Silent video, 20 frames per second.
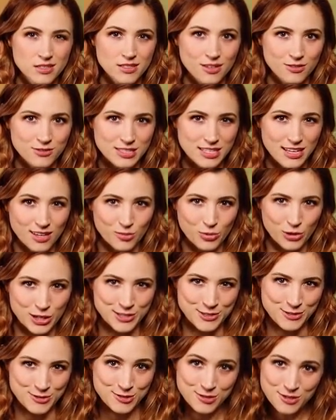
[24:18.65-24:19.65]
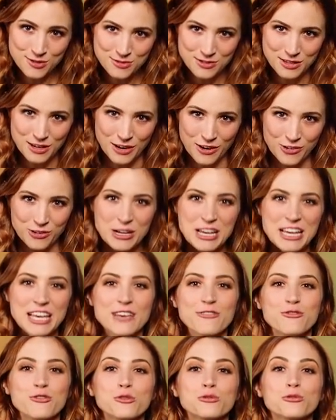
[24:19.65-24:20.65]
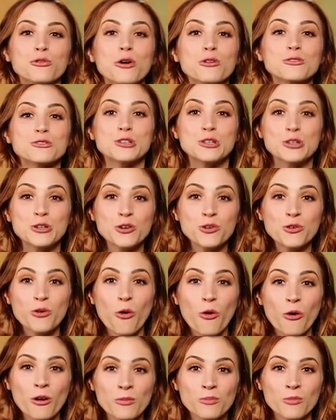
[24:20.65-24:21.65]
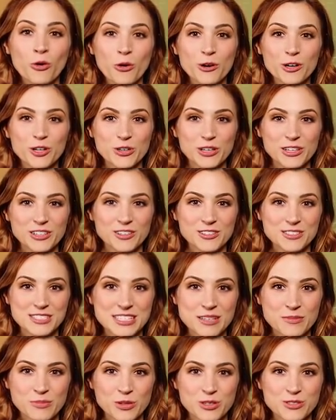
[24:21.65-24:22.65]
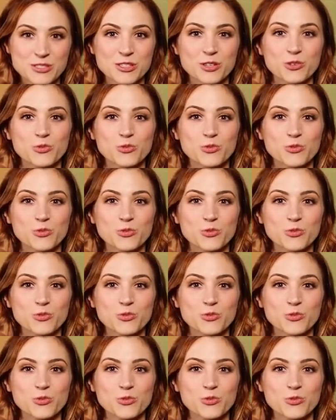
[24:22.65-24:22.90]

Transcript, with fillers: Don't celebrate too soon though. If you roll two or more critical symbols,